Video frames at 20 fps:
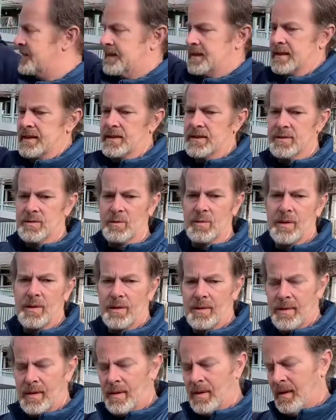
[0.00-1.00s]
these
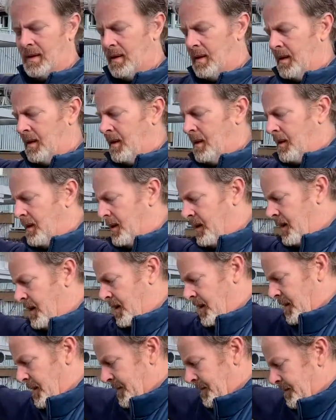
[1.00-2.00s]
with
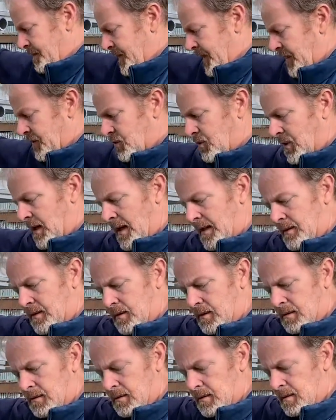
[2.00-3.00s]

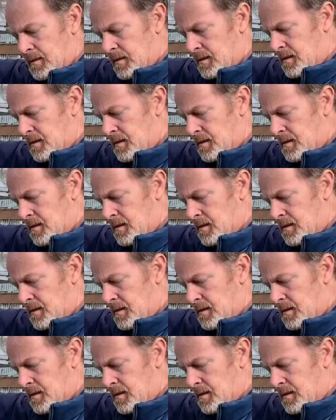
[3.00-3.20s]
NexTracker